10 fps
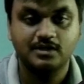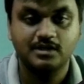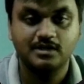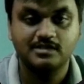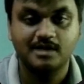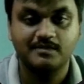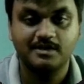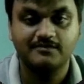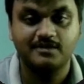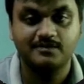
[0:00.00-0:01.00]
is
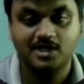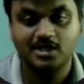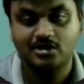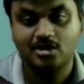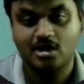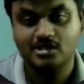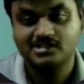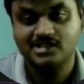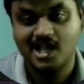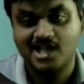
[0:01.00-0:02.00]
coming from the dot
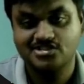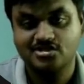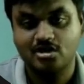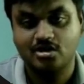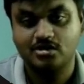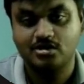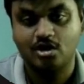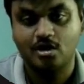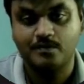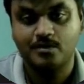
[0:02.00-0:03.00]
slash
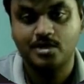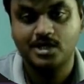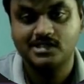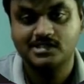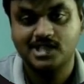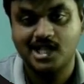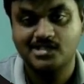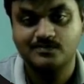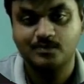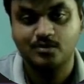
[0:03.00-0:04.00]
component
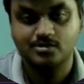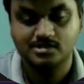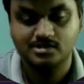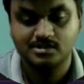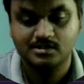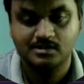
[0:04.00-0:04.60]
slash post.